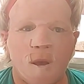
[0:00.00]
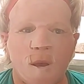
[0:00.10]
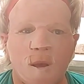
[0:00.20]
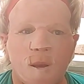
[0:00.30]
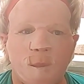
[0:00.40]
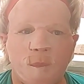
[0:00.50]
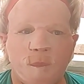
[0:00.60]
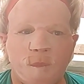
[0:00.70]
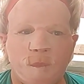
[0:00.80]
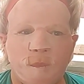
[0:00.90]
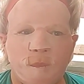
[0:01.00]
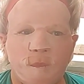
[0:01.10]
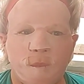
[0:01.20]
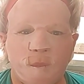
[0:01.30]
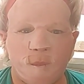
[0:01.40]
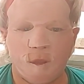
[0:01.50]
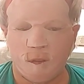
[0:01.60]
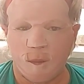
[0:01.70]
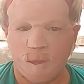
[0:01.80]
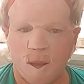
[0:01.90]
But
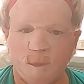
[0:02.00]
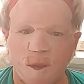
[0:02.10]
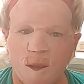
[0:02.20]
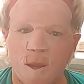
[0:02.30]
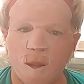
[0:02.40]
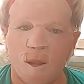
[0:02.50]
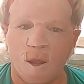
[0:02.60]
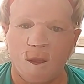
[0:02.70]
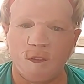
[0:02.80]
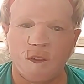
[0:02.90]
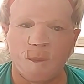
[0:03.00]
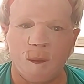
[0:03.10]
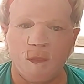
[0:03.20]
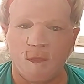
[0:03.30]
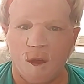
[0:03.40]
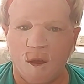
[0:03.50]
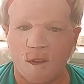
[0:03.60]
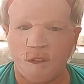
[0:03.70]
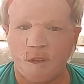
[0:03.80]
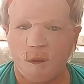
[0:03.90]
sometimes I get lost in my
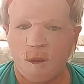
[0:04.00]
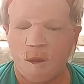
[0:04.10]
thoughts